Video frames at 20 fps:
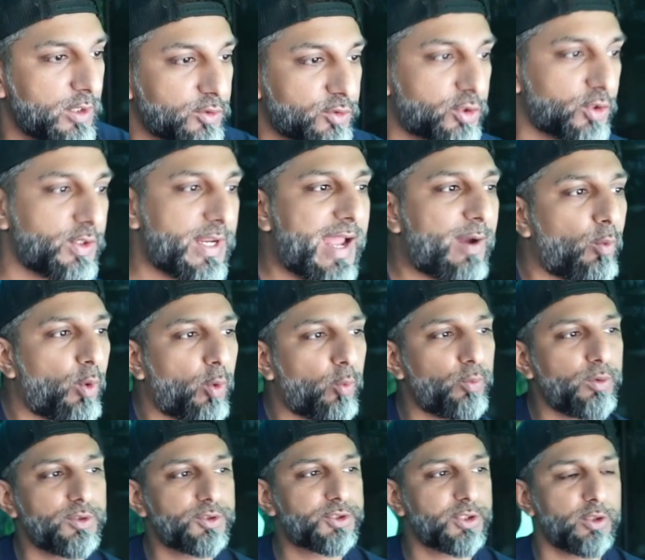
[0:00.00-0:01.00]
So now what
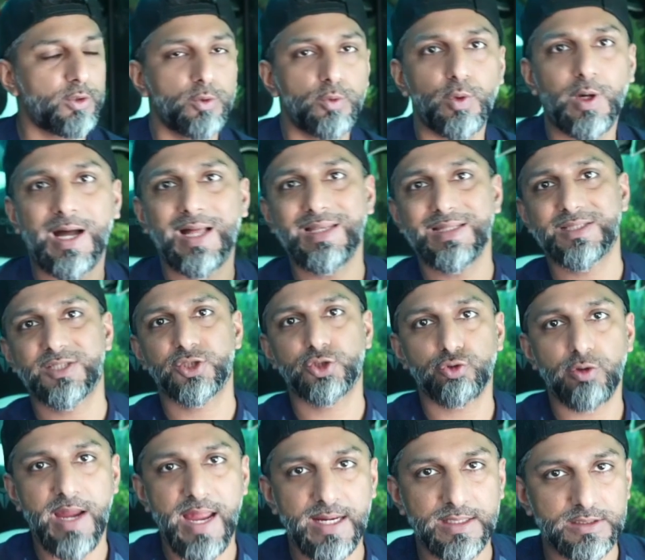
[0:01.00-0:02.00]
we'll do, I'll
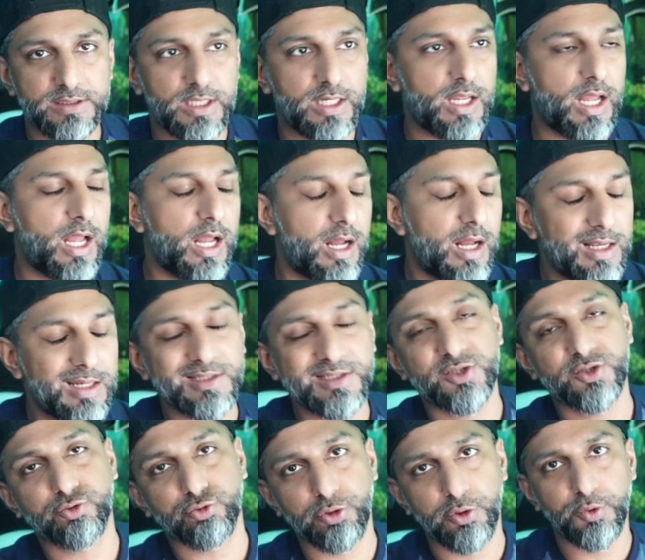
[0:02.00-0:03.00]
extract it, uh, I'll
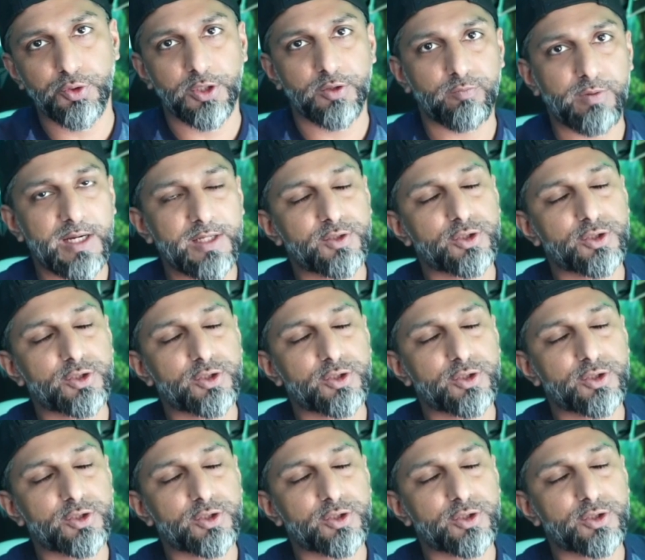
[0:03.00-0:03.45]
extrude it, right?